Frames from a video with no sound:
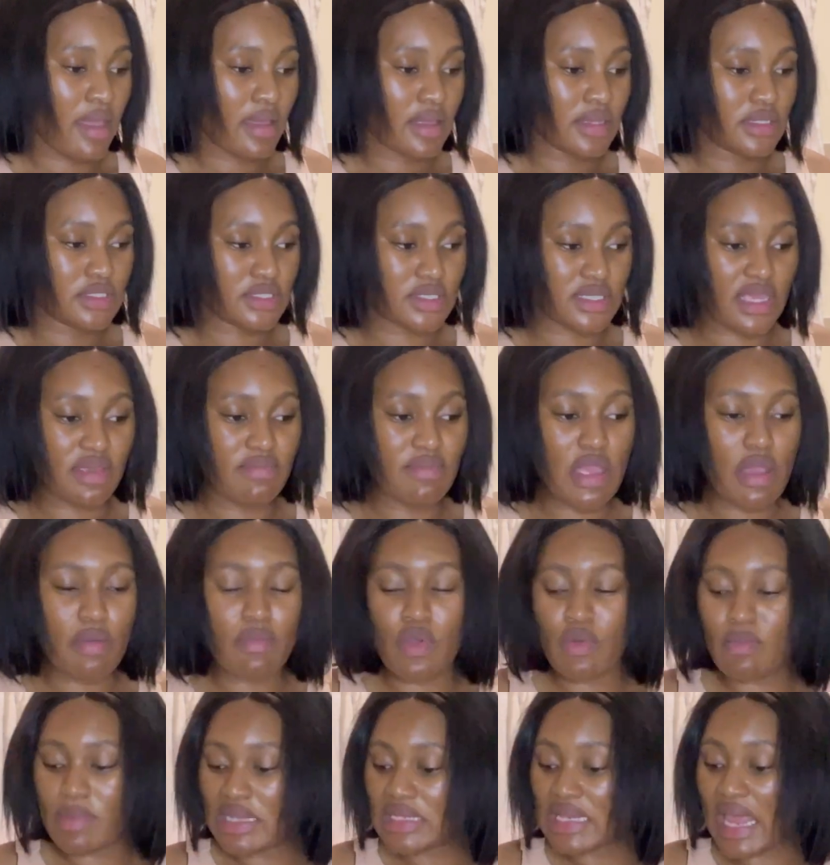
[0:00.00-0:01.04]
Just give me a
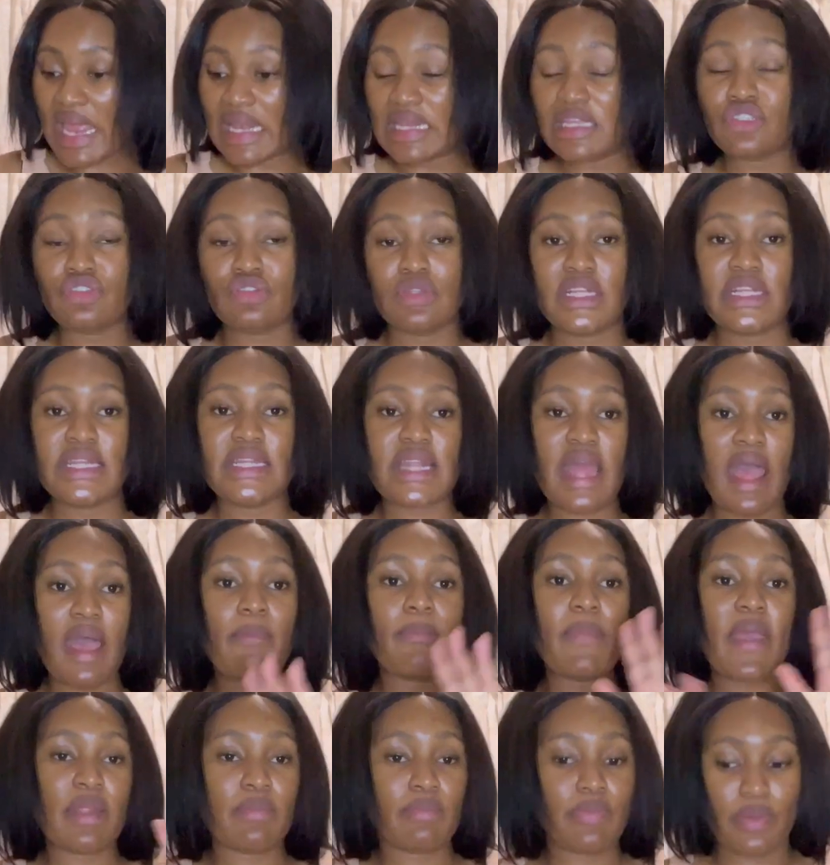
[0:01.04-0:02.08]
moment. I need to clean
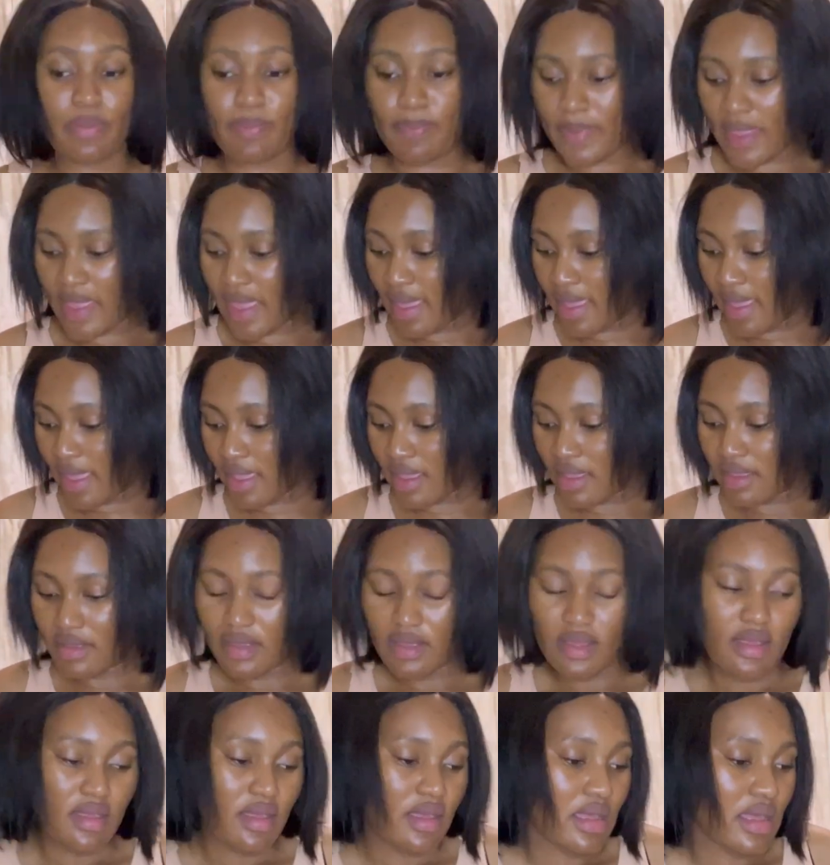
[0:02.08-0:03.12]
up and prepare
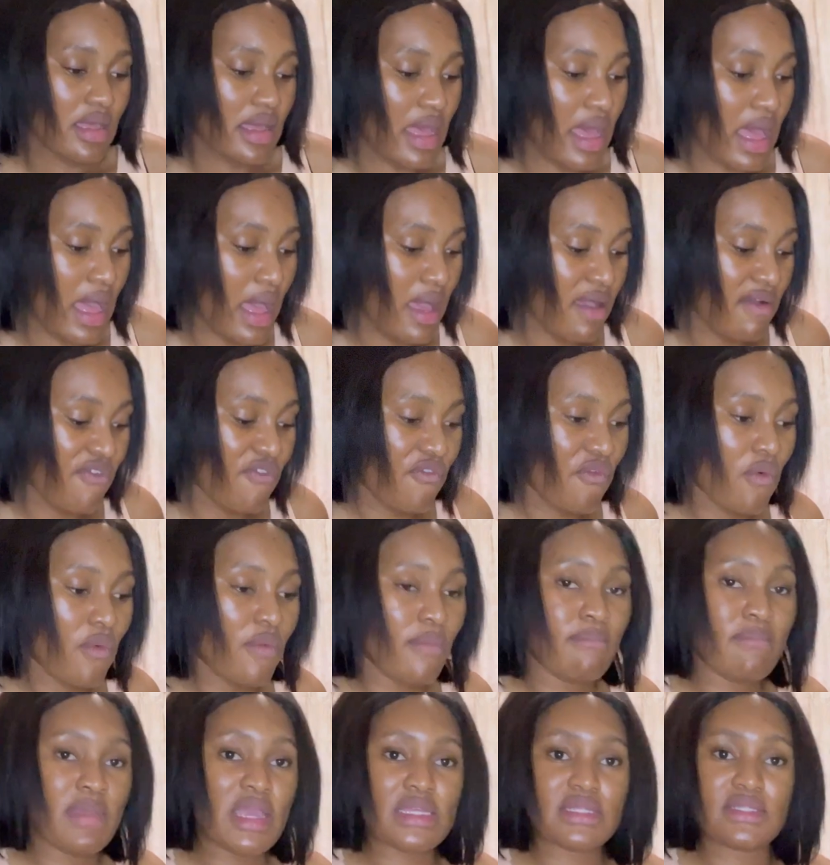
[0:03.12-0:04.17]
for
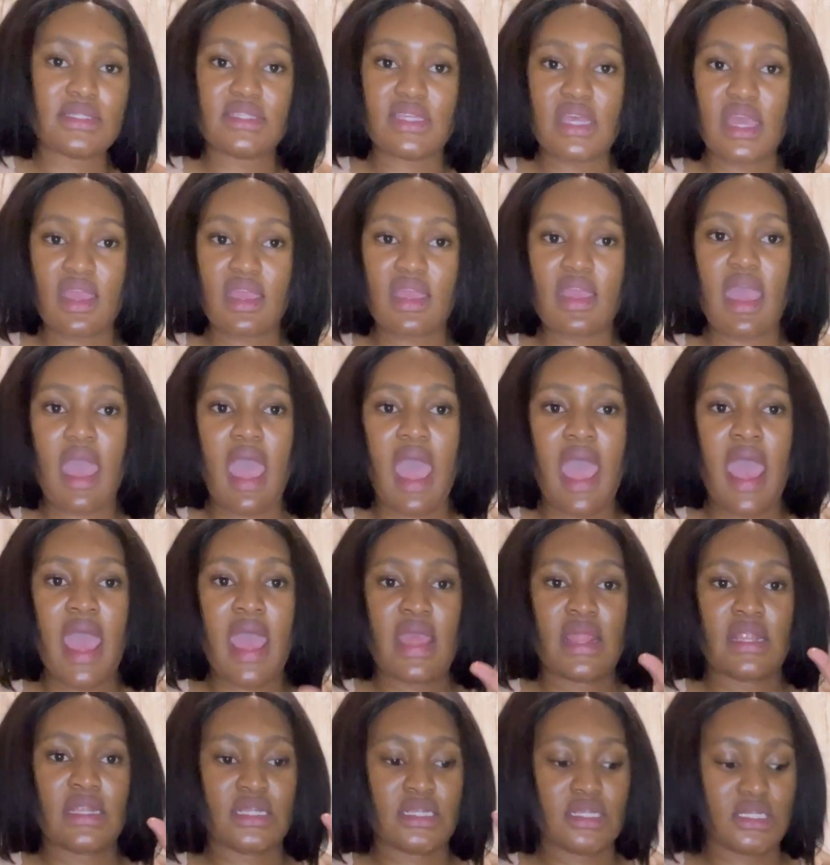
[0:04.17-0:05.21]
mixing
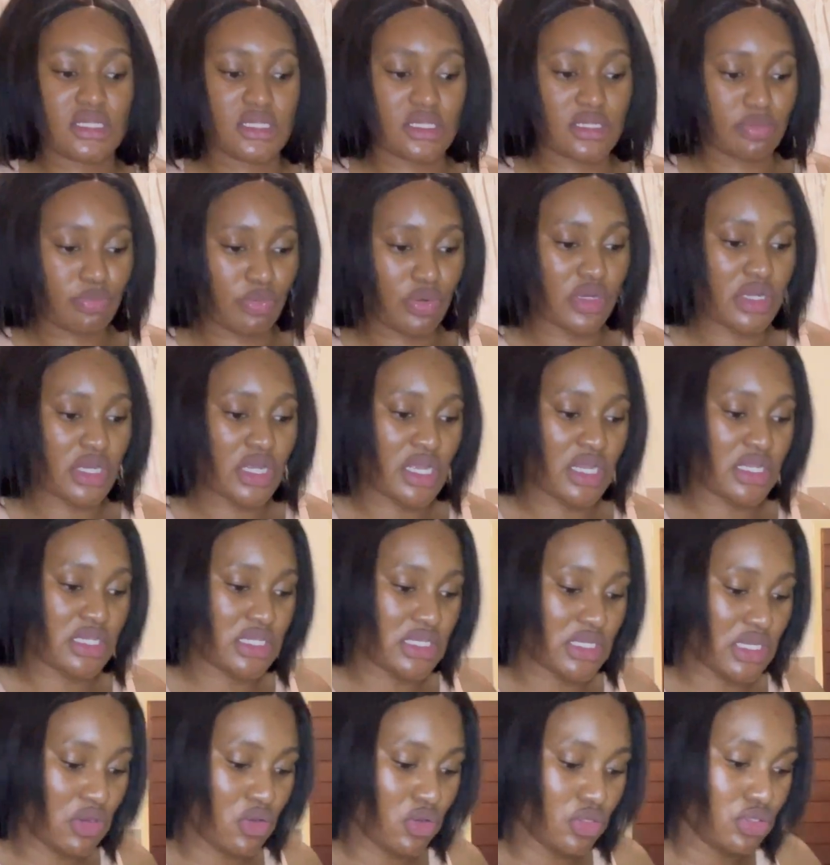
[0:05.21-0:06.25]
and putting it
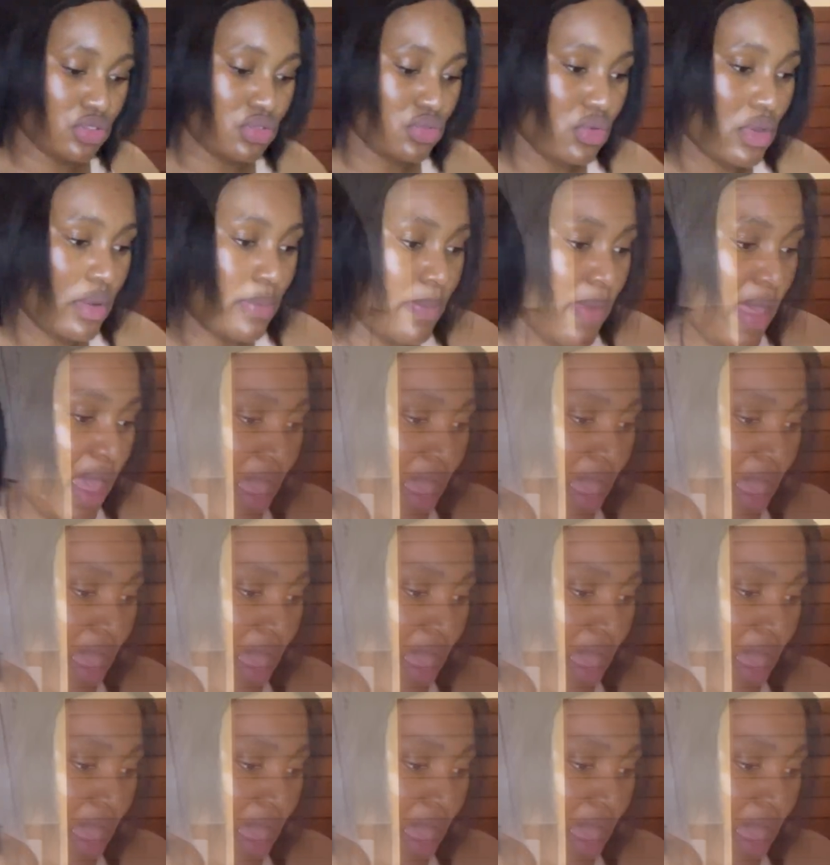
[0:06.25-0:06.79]
onto a pan.